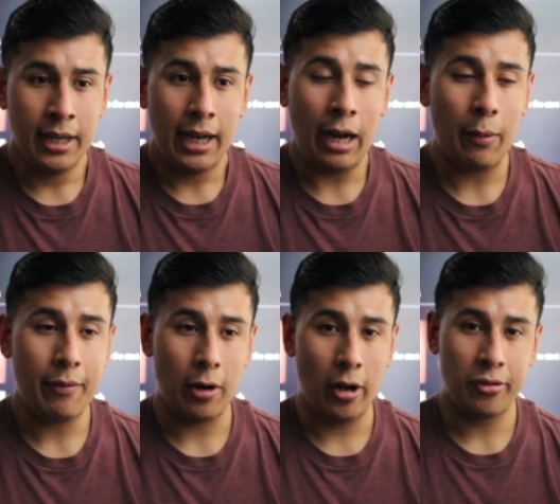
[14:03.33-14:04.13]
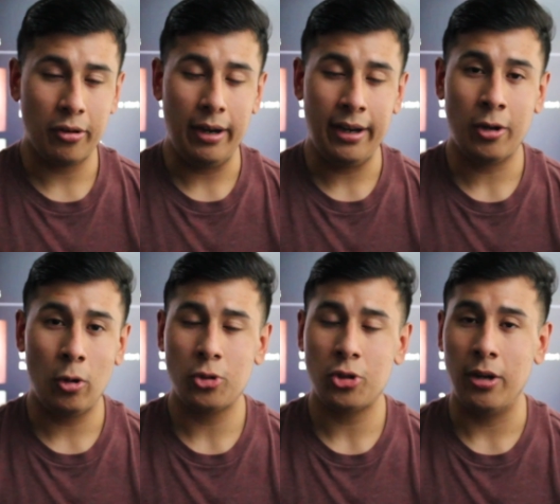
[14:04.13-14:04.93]
However, also in
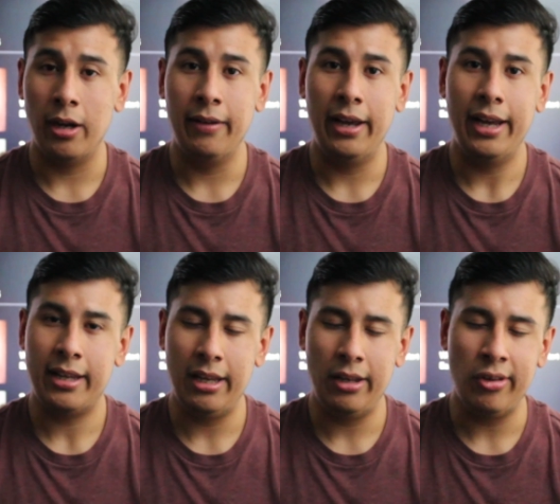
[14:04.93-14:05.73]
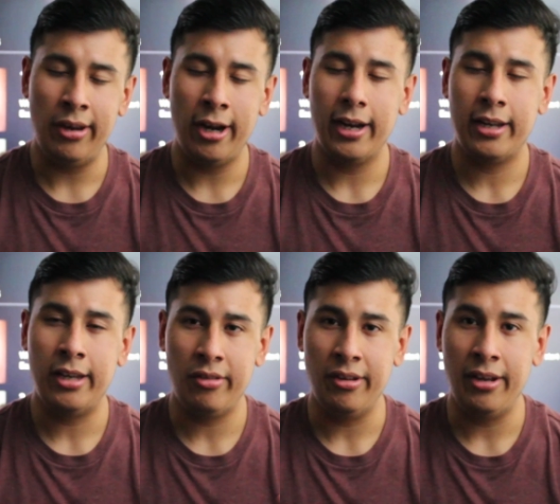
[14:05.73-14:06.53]
culture of a quinceañera,
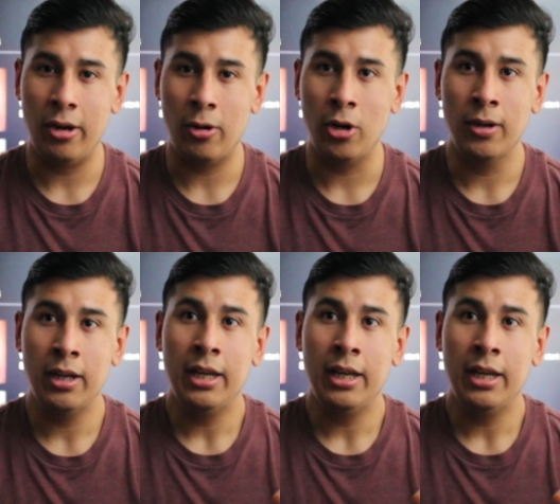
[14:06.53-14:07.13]
quinceañero,